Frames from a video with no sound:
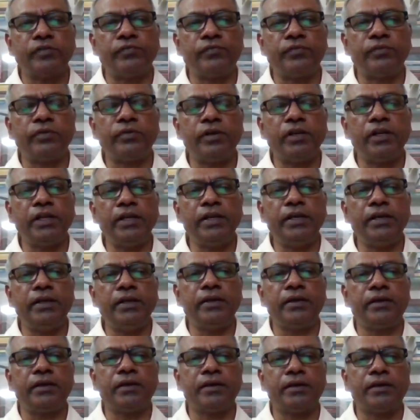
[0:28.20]

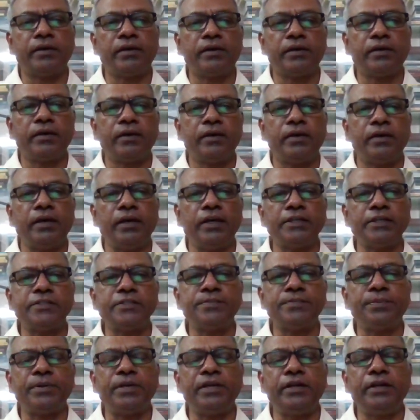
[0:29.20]
fully
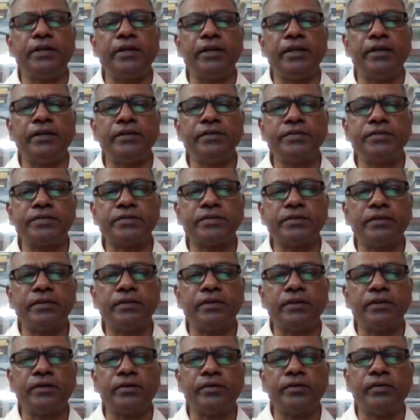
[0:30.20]
experienced
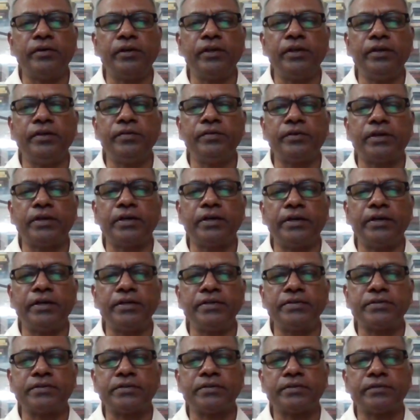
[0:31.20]
in the Holy
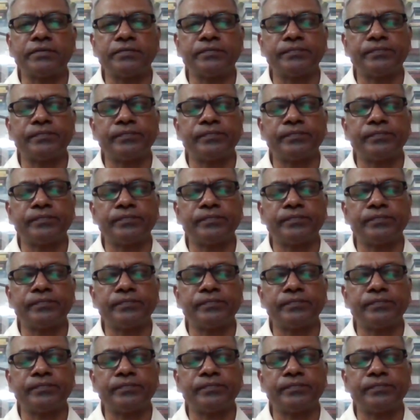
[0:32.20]
Eucharist.